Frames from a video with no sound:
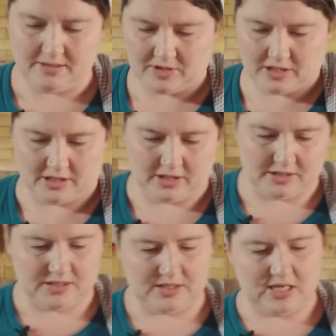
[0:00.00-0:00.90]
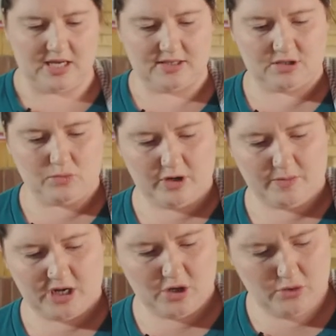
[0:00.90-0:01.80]
Gonna taste one of
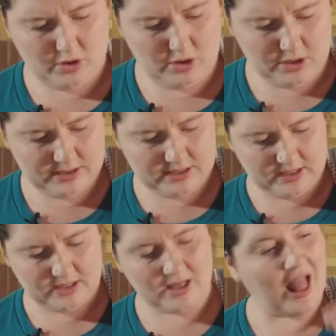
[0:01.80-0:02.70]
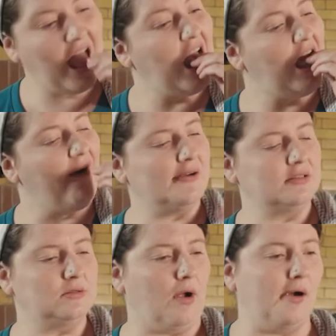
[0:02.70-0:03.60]
my noodles.
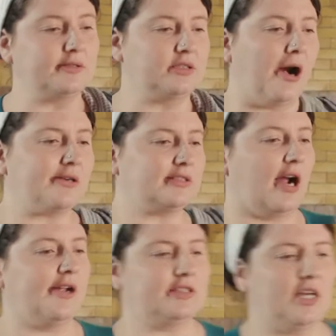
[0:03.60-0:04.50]
Ah, and